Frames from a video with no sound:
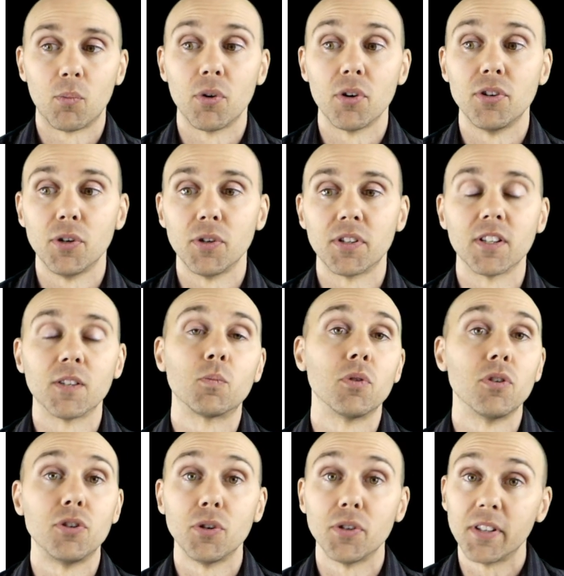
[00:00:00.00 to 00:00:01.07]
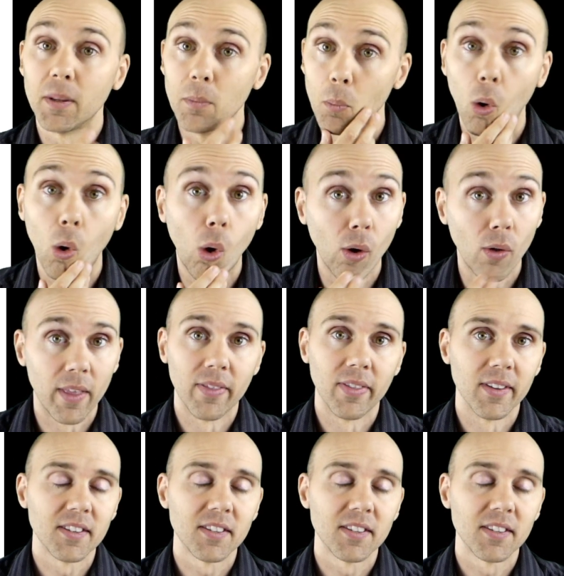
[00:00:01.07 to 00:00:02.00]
producers producing more than